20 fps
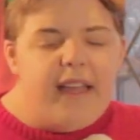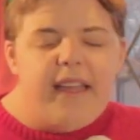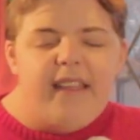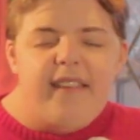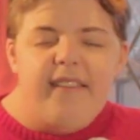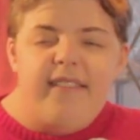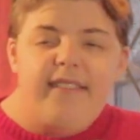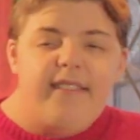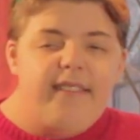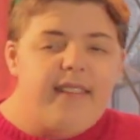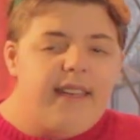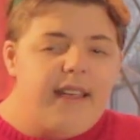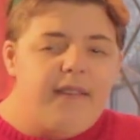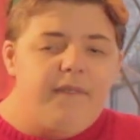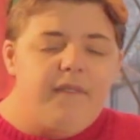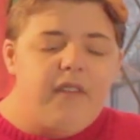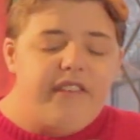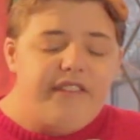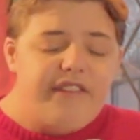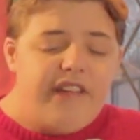is
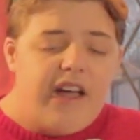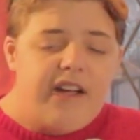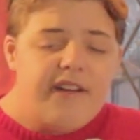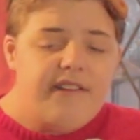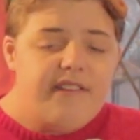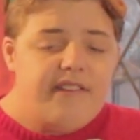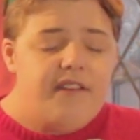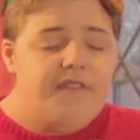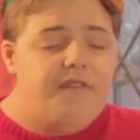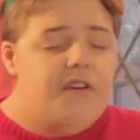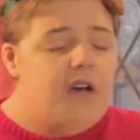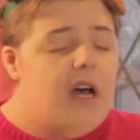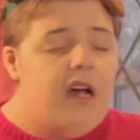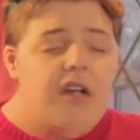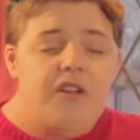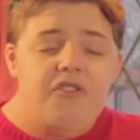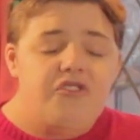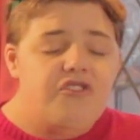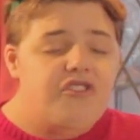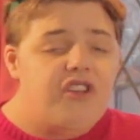seeing the sight of
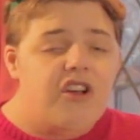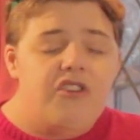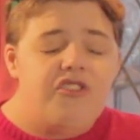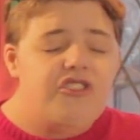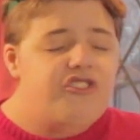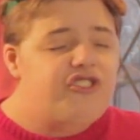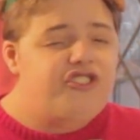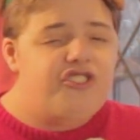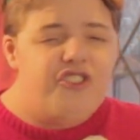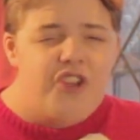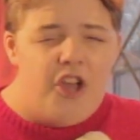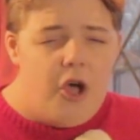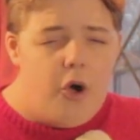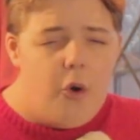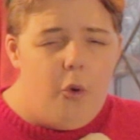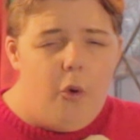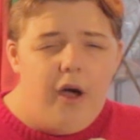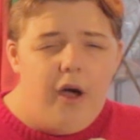untouched snow.